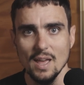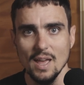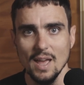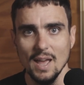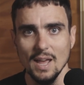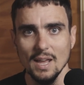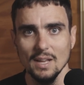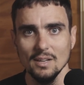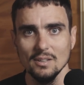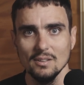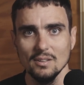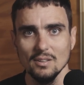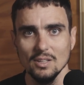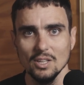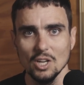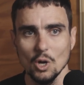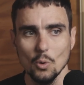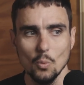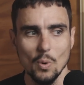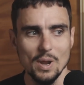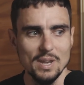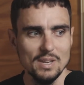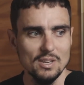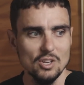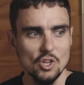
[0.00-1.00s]
And
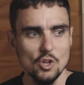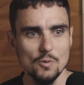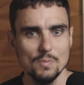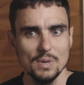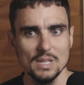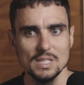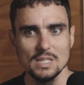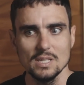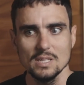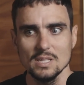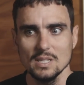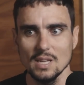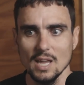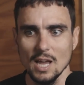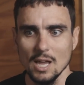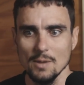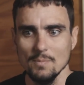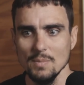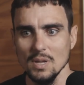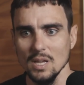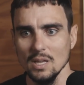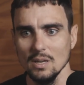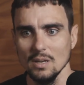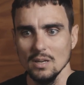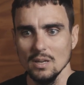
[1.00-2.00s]
when new business
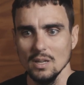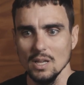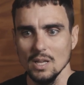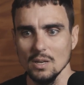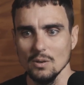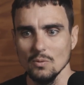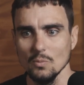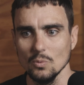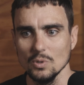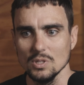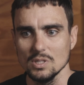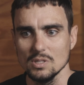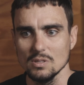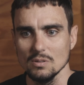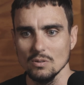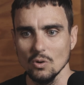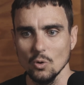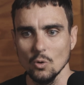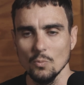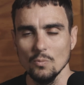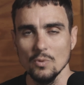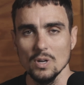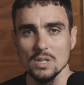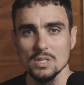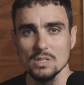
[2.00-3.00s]
came in, it was
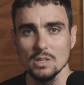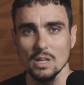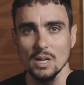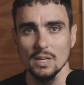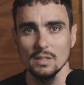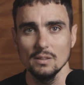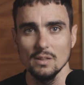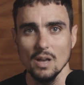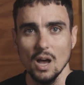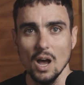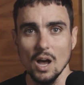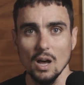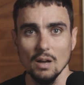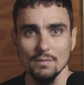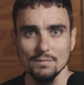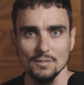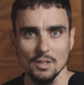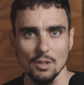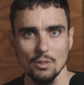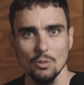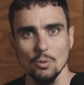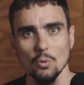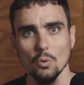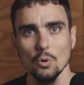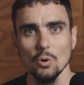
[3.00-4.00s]
almost like the
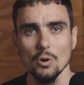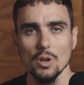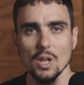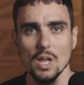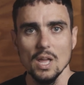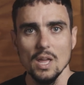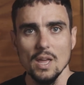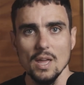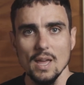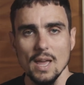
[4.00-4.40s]
afterthought.